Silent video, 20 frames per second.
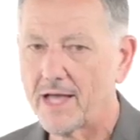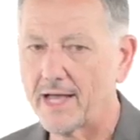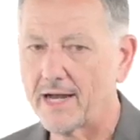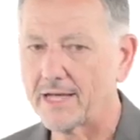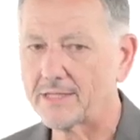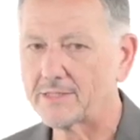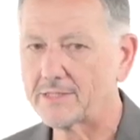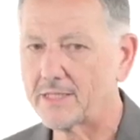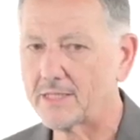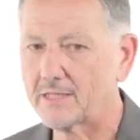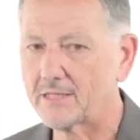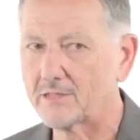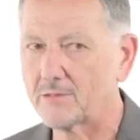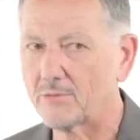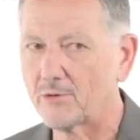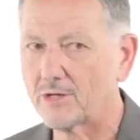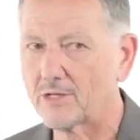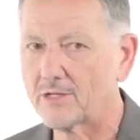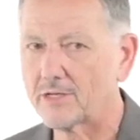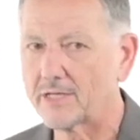And I see the
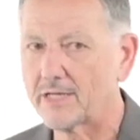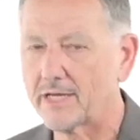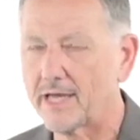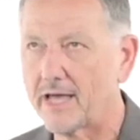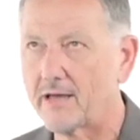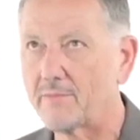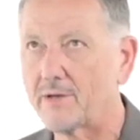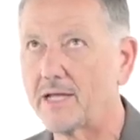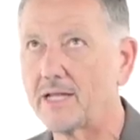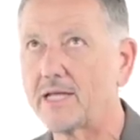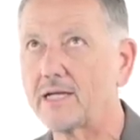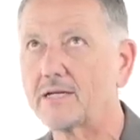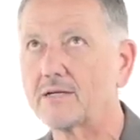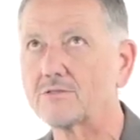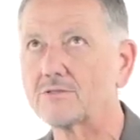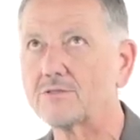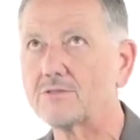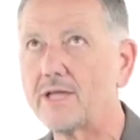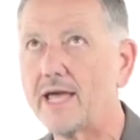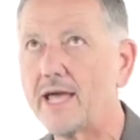little boy looking at me, and he
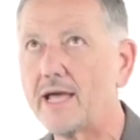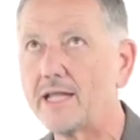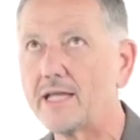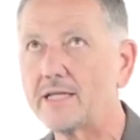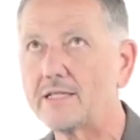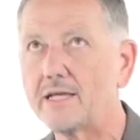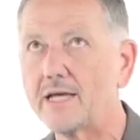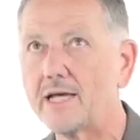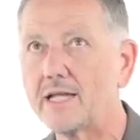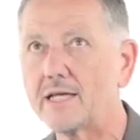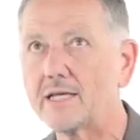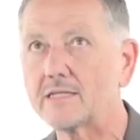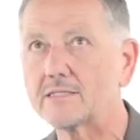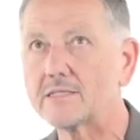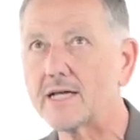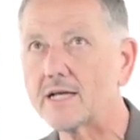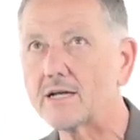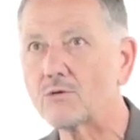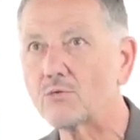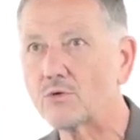goes, Daddy,
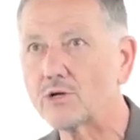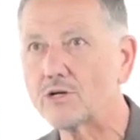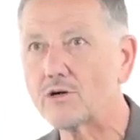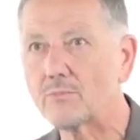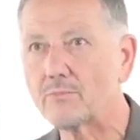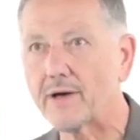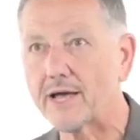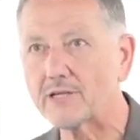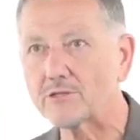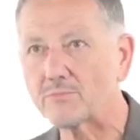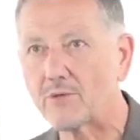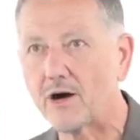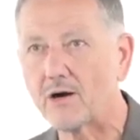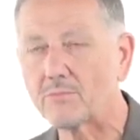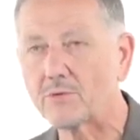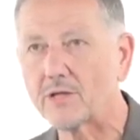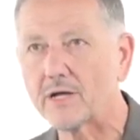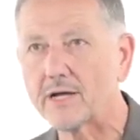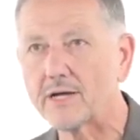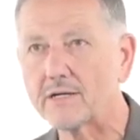is that a real
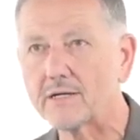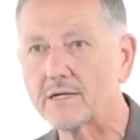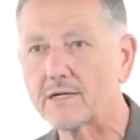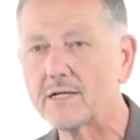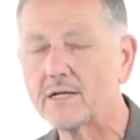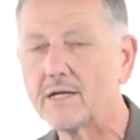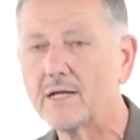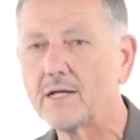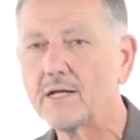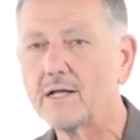baseball player?